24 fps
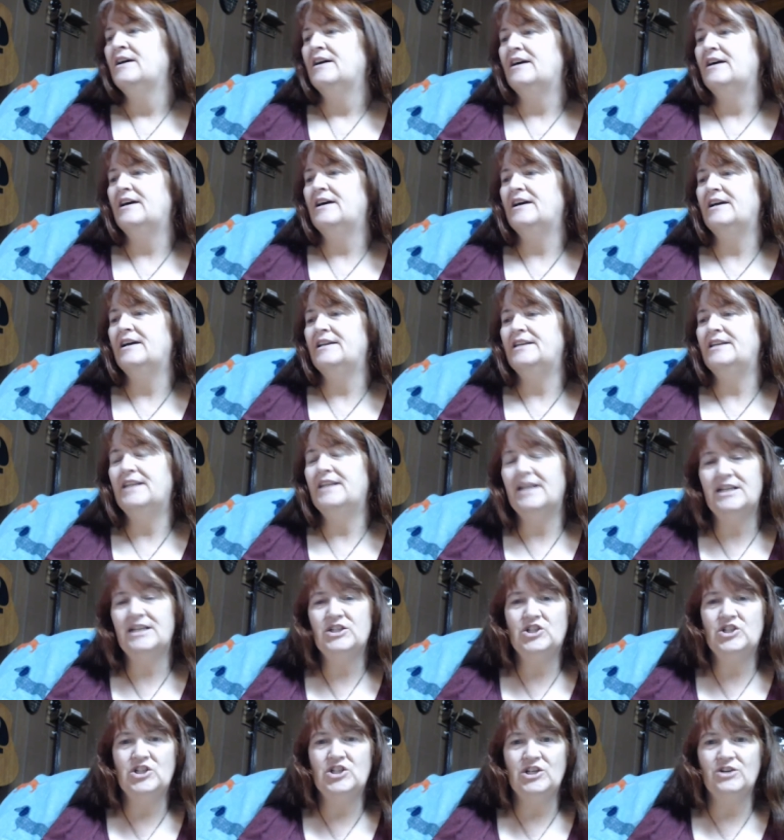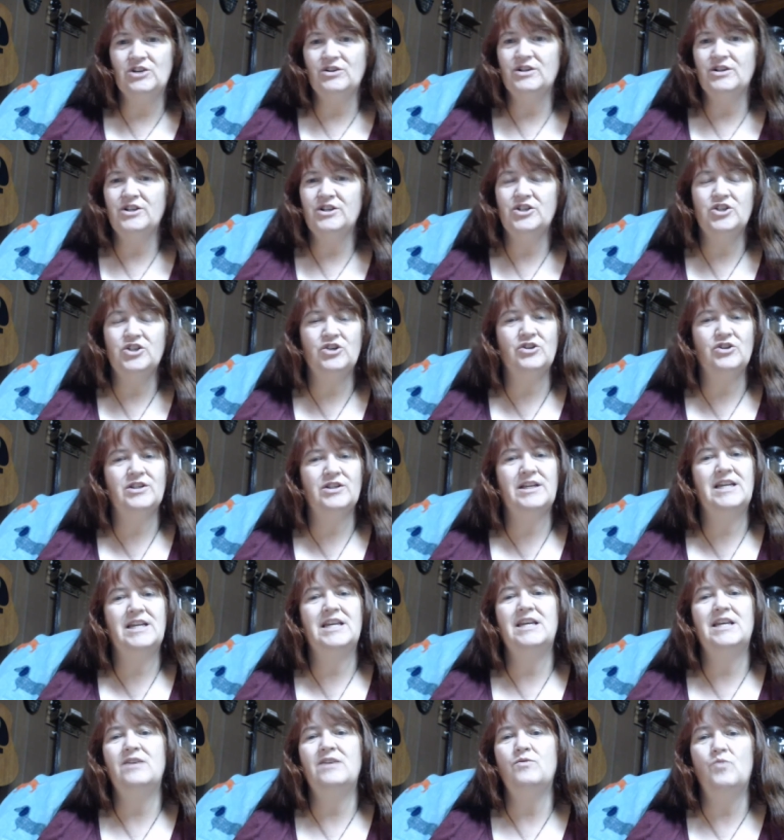Uh, next year, surely
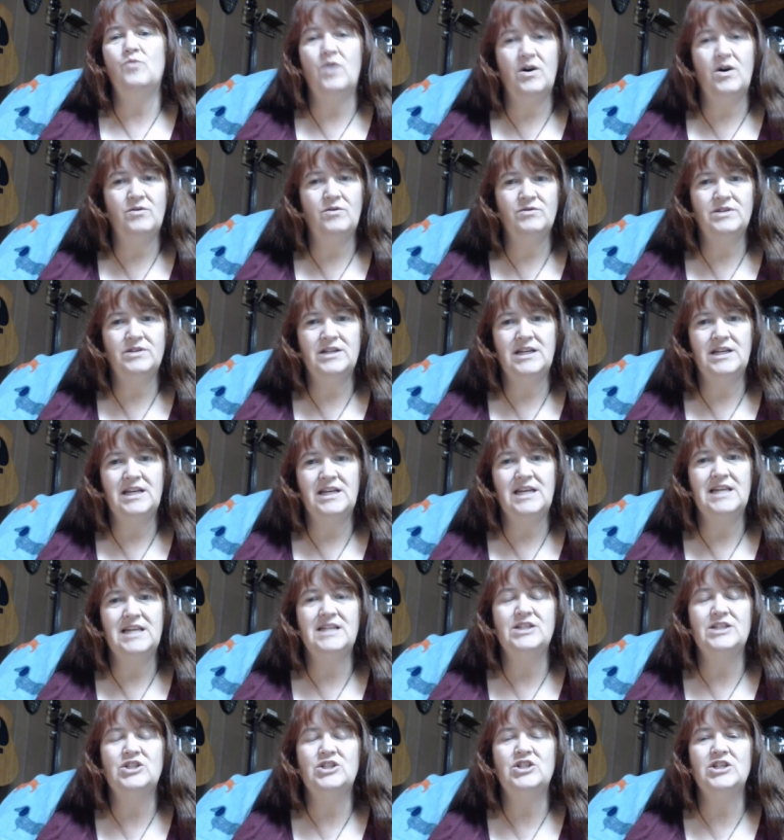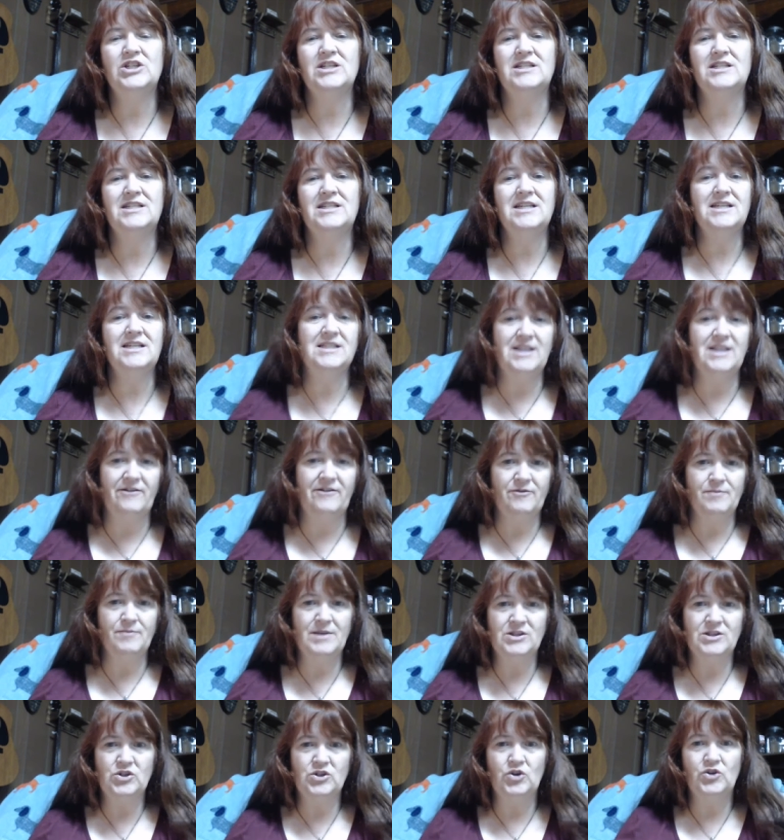he won't. He's just, he's seven
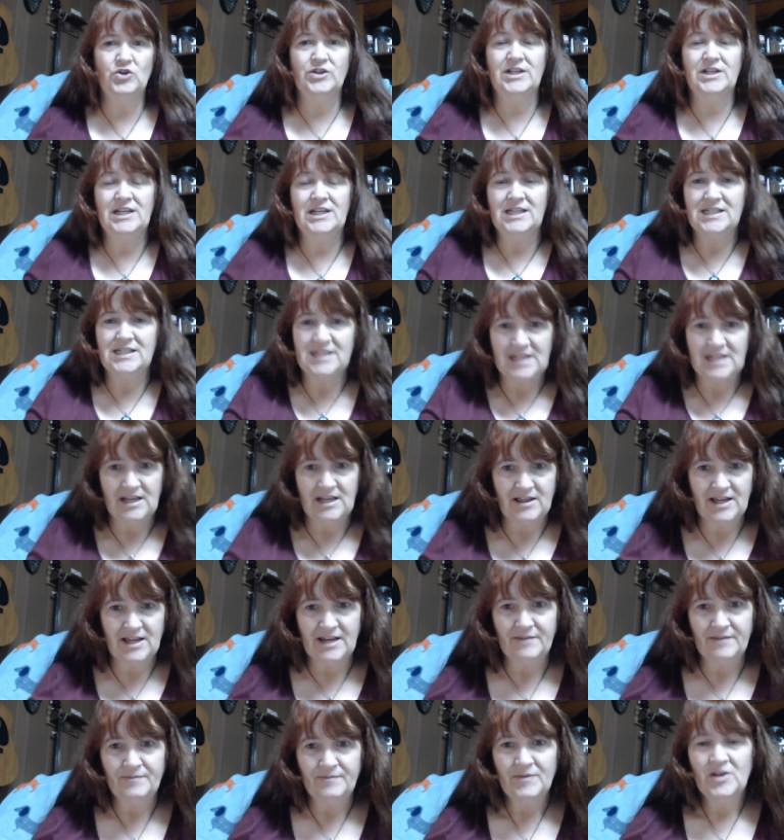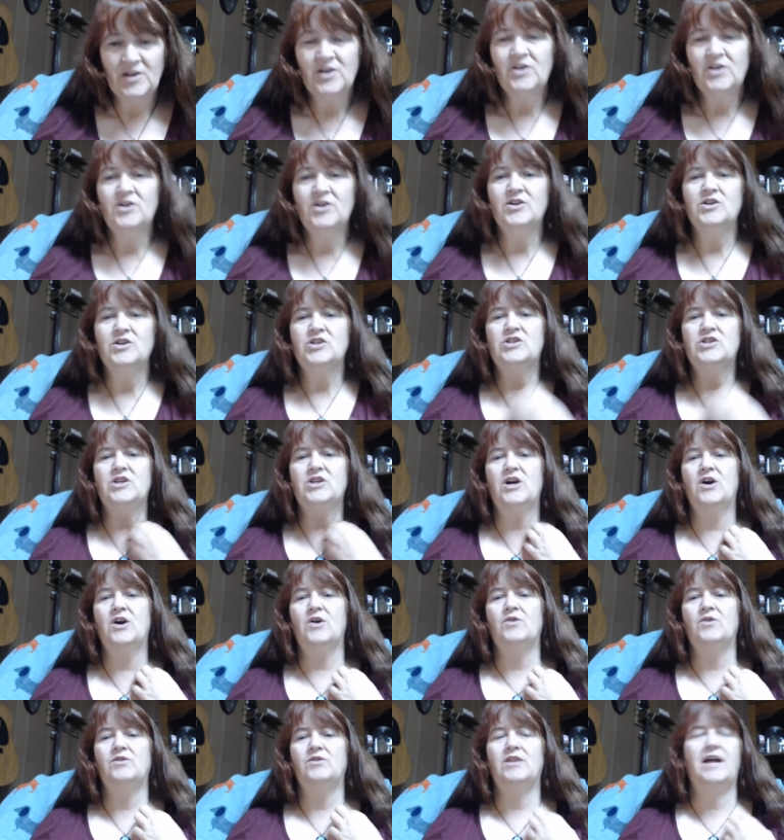months old and he's teething.
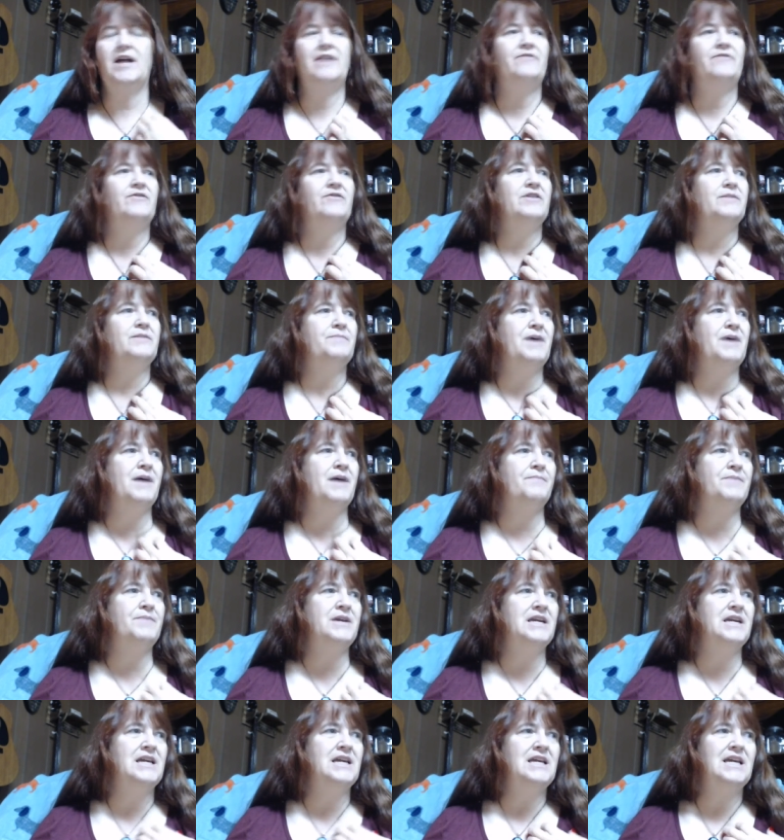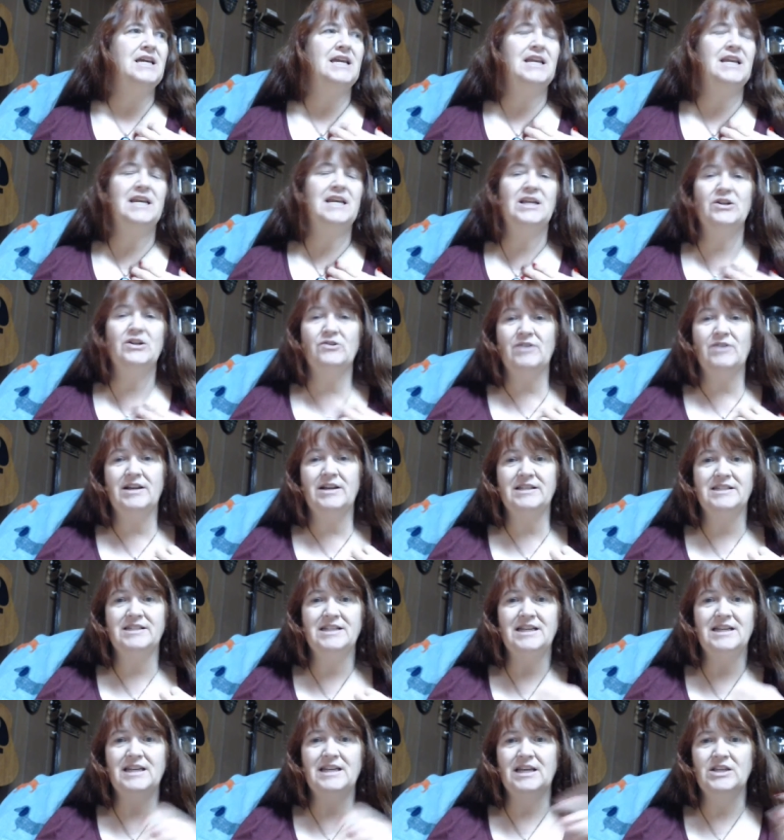So life with a puppy can get
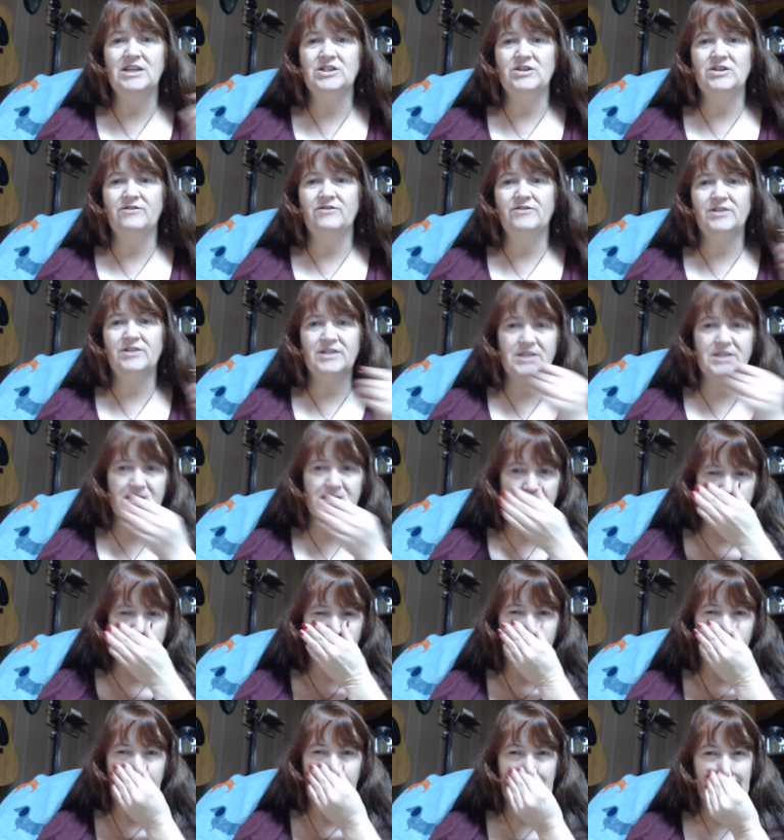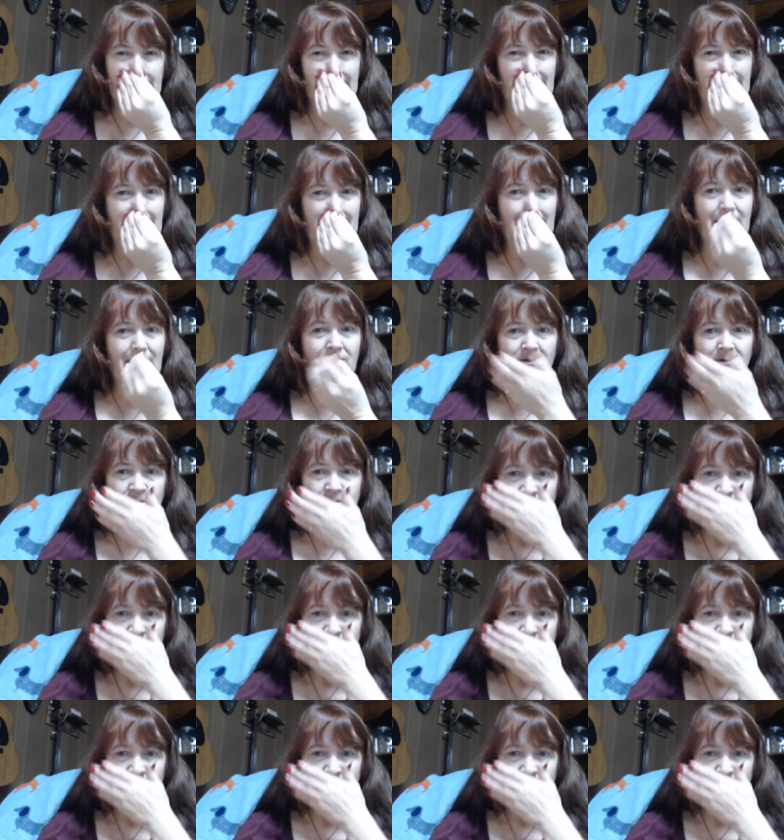interesting. He's over asleep right now.